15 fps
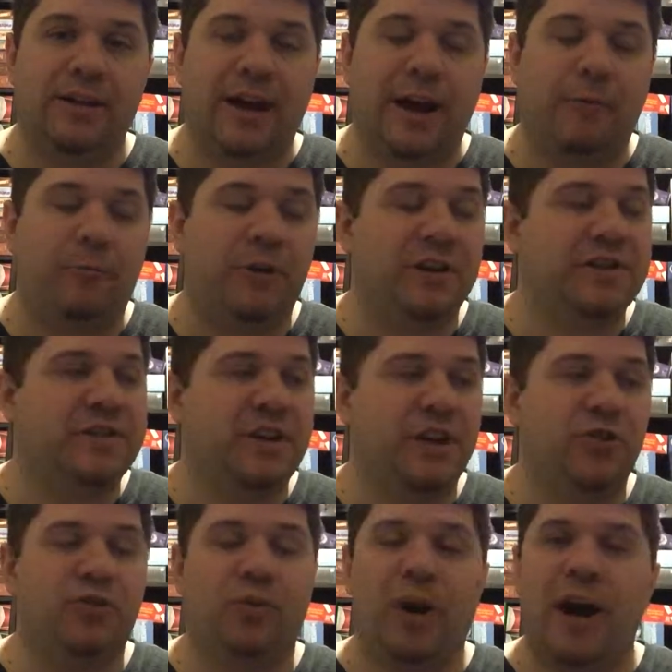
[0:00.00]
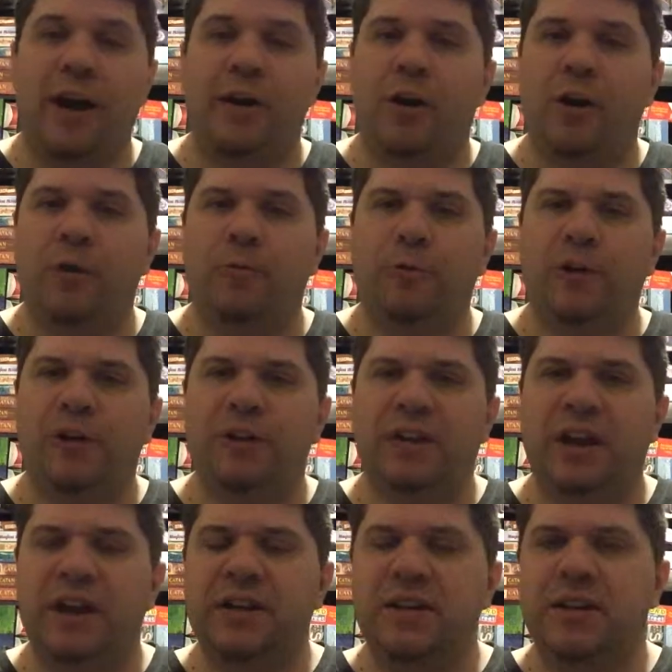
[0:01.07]
I want to say, dry artwork
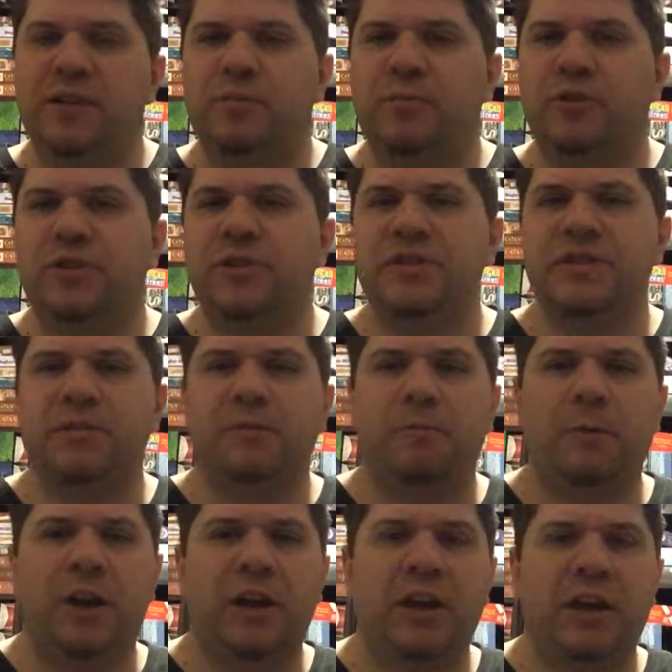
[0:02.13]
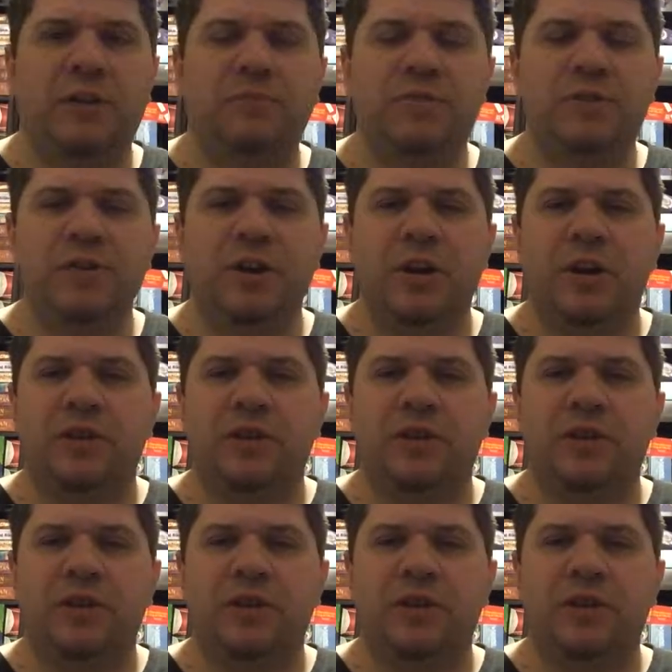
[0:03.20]
that I tend to put in some of my games.